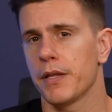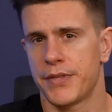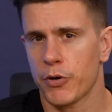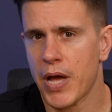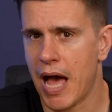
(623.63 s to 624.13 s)

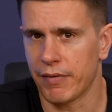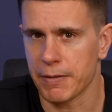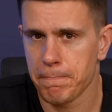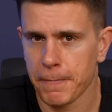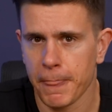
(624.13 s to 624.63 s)
there you have it.
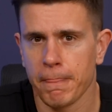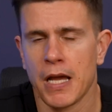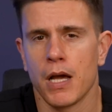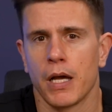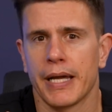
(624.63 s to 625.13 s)

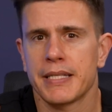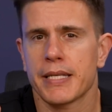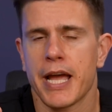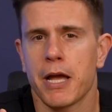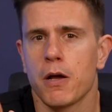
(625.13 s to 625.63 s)

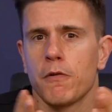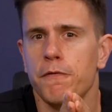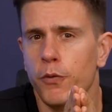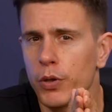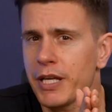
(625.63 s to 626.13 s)
It's a
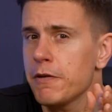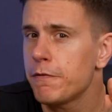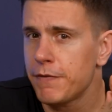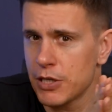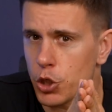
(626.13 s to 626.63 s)
fully
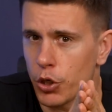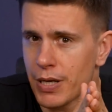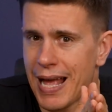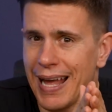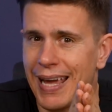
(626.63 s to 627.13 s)

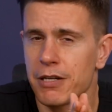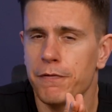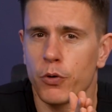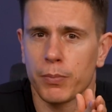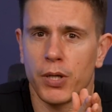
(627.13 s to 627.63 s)
featured and
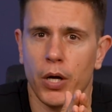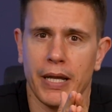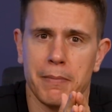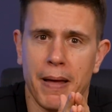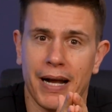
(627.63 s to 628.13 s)
affordable
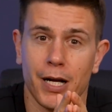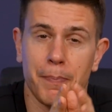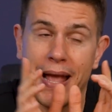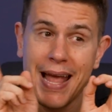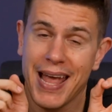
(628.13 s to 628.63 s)
online
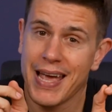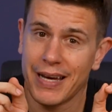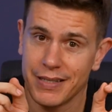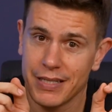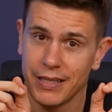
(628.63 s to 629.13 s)
backup
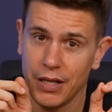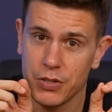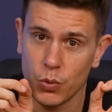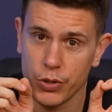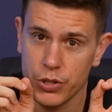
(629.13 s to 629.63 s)
and cloud
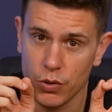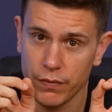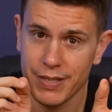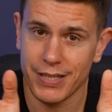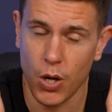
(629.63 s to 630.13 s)
storage
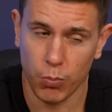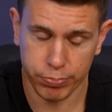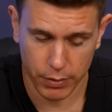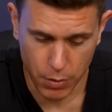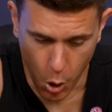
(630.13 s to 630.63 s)
service
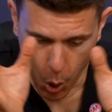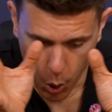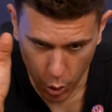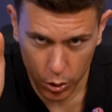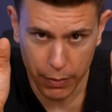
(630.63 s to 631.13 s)

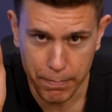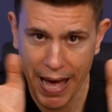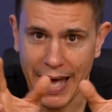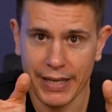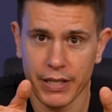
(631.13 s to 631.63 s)
all
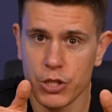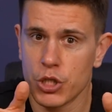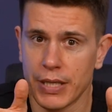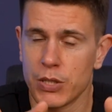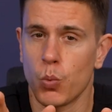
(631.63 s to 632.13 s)

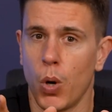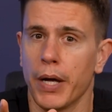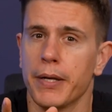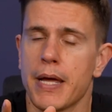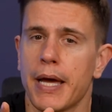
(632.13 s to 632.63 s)
packaged into
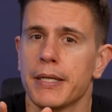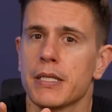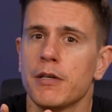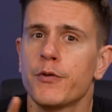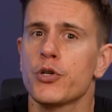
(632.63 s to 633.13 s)
one. And
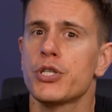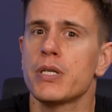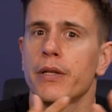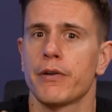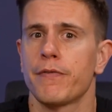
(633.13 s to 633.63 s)
if you're
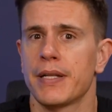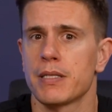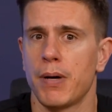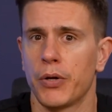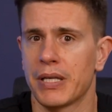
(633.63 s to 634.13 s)
still on
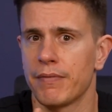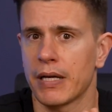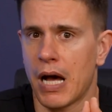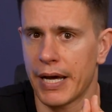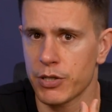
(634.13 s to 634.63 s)
fence about
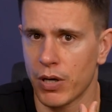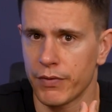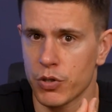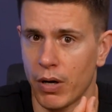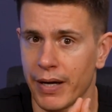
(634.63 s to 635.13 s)
giving iDrive
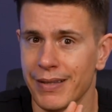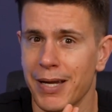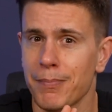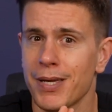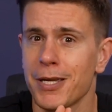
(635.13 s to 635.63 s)
a try,
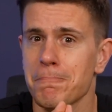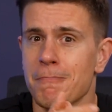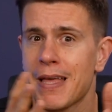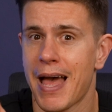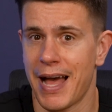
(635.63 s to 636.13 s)
let me
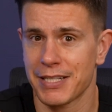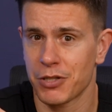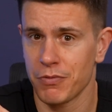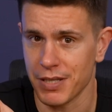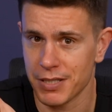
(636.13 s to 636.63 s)

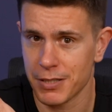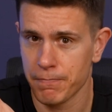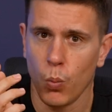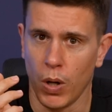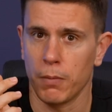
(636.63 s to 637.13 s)
ask you
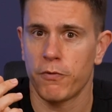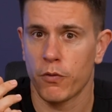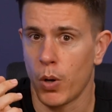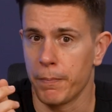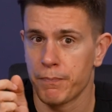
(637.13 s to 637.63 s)
this. Well,
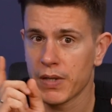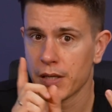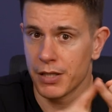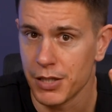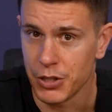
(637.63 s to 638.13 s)
for one,
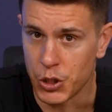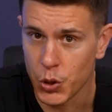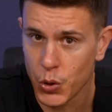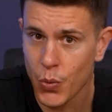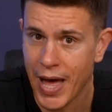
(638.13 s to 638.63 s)
do
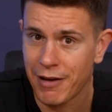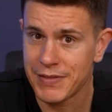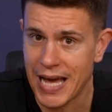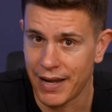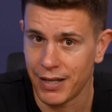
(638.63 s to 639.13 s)
you have
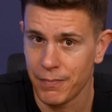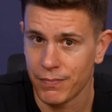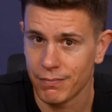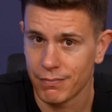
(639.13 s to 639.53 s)
data